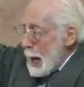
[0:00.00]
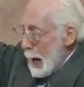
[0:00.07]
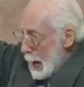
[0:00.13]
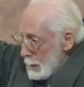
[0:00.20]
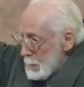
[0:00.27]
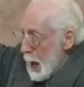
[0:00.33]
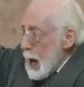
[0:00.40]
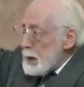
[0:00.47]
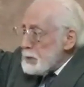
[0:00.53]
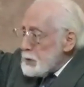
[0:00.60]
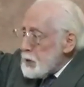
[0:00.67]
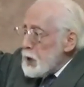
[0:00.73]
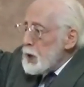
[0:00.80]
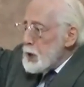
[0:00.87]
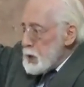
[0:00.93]
I'm
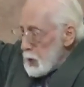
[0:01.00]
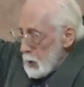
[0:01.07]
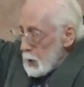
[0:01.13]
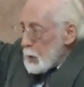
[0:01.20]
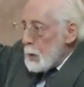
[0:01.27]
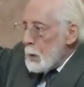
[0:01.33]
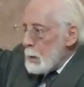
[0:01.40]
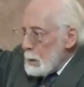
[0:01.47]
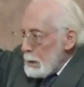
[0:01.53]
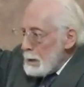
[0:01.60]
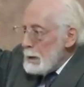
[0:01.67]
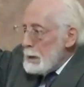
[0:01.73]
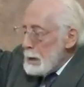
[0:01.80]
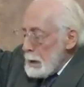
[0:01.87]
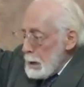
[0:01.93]
asking you
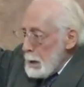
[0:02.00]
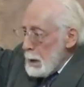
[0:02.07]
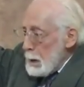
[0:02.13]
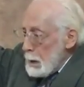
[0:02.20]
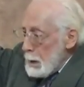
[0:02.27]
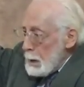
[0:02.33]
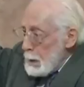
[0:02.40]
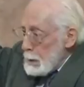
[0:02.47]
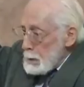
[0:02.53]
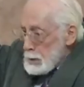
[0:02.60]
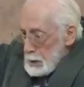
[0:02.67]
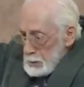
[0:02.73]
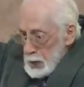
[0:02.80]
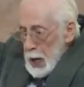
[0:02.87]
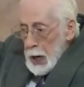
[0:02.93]

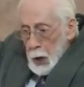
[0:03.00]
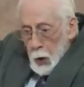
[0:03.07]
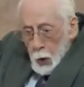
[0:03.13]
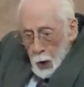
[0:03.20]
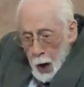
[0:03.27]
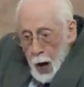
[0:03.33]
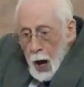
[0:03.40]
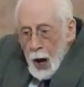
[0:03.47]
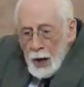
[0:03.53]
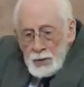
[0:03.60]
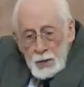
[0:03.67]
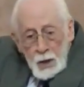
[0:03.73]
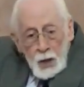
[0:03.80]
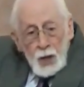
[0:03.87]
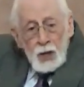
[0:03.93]
to take
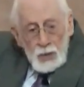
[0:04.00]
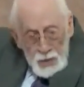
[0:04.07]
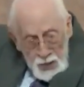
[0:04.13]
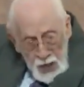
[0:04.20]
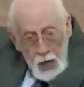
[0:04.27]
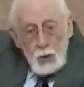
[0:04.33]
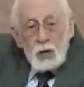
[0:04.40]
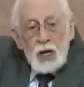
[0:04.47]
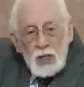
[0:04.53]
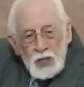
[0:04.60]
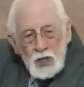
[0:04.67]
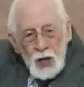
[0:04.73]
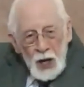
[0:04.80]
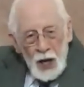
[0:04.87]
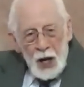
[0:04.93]
God
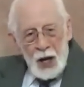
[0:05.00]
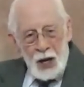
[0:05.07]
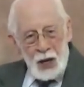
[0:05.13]
seriously.